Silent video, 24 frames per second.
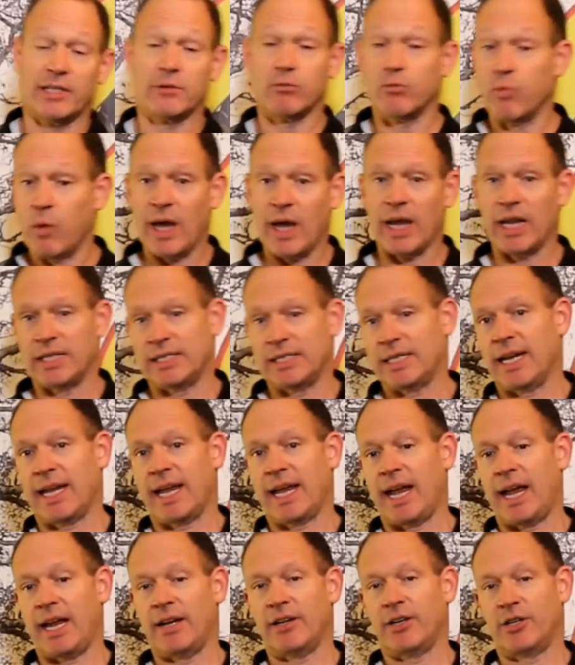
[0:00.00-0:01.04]
well as I
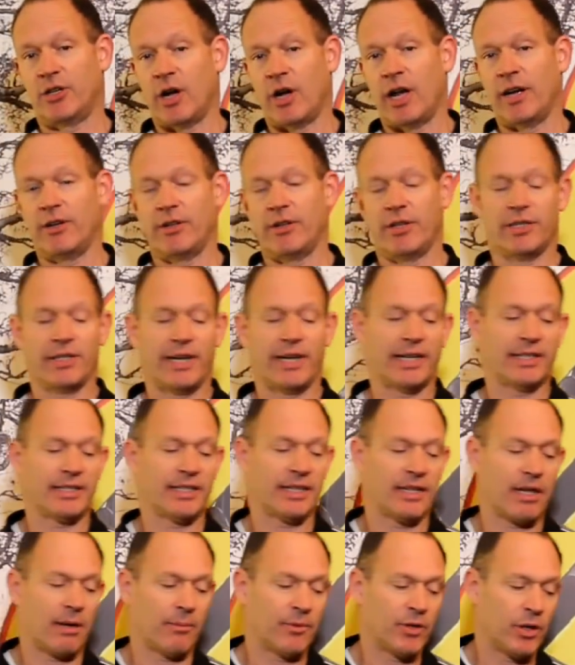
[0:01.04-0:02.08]
can to try and do the testing
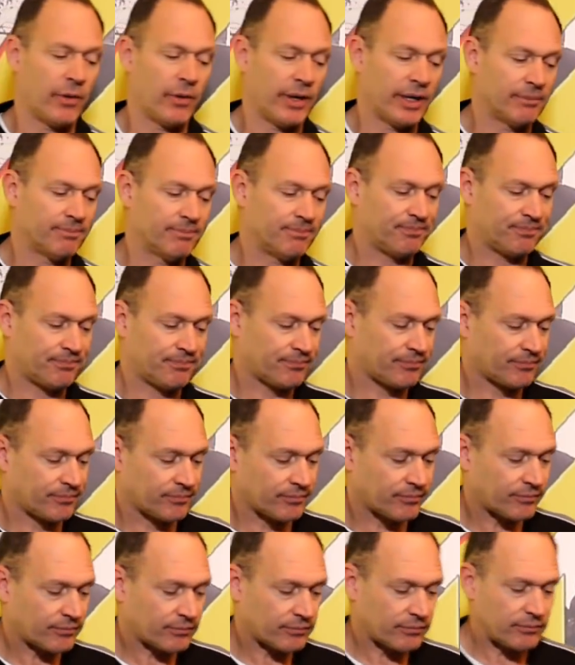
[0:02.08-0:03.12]
I'm doing.
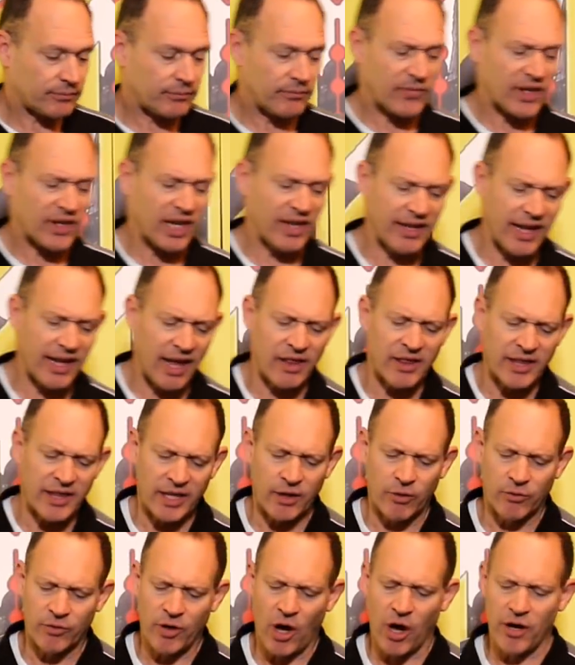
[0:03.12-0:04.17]
The other thing
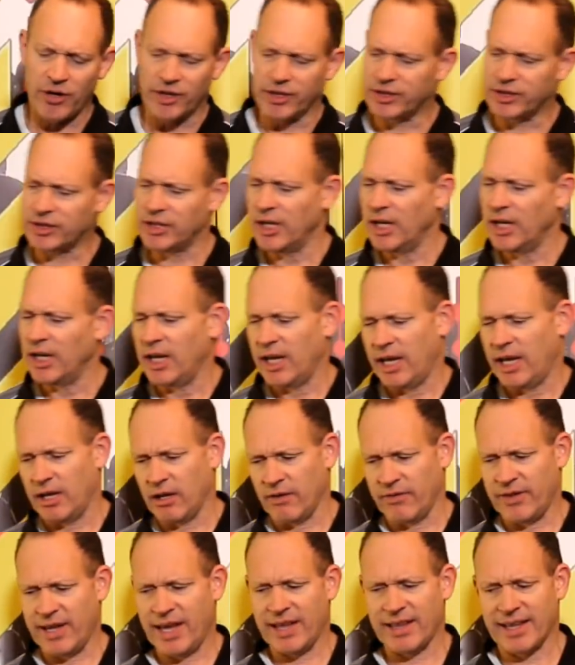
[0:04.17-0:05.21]
you'll notice, and of
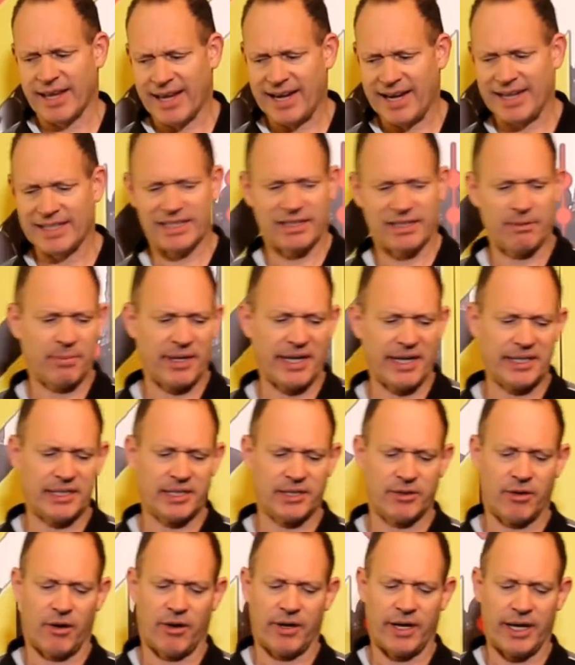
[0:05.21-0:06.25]
the other custom pieces
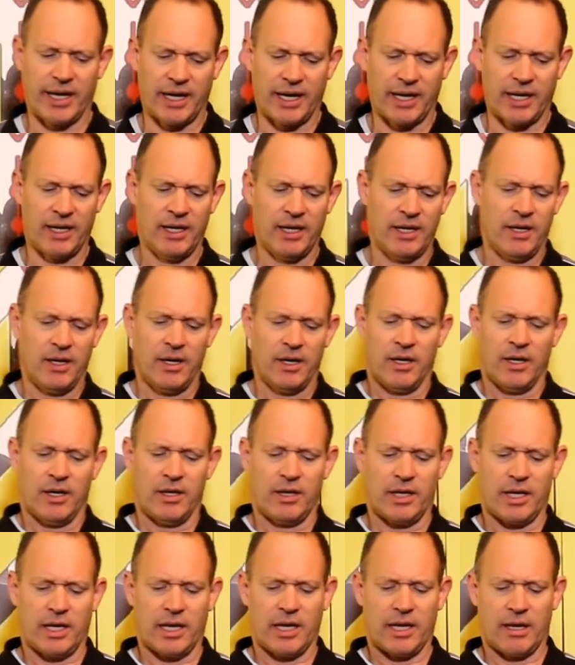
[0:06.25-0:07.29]
on here,
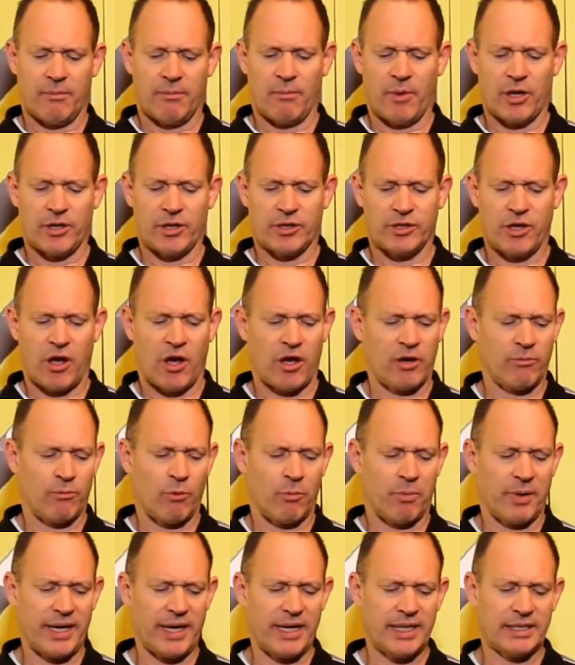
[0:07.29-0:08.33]
the most notable
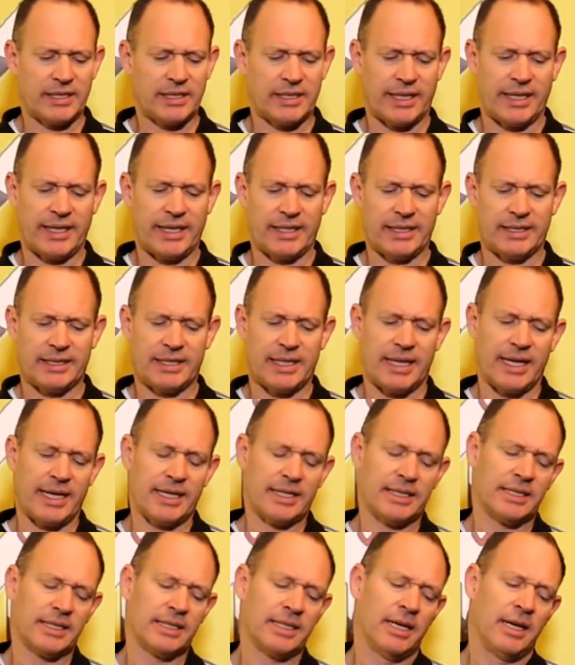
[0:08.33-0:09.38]
piece is
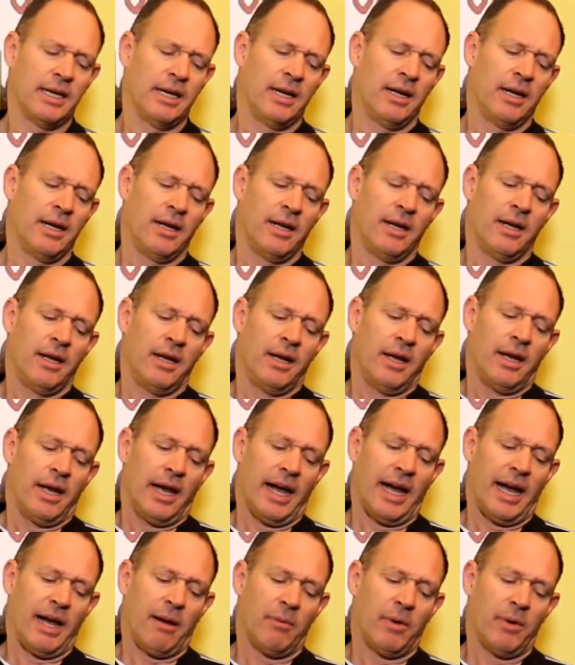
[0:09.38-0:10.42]
this
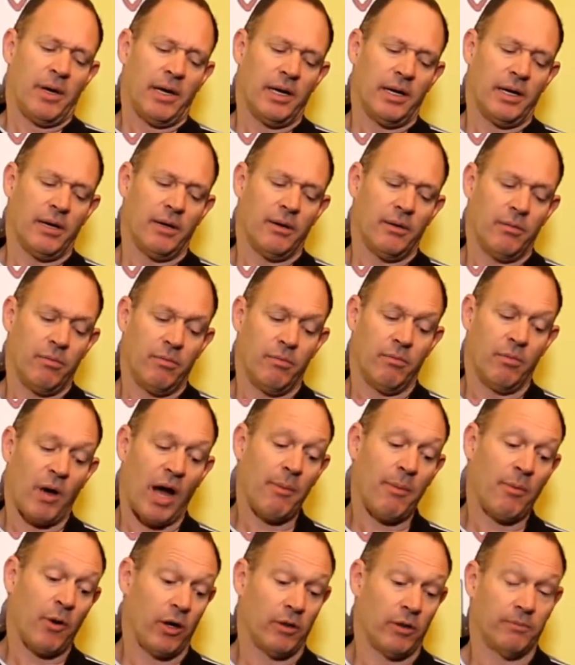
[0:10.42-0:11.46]

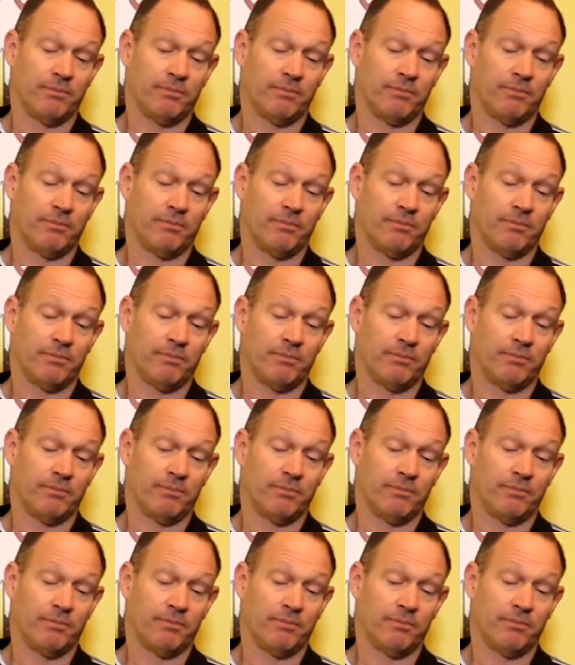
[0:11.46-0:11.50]
bipod.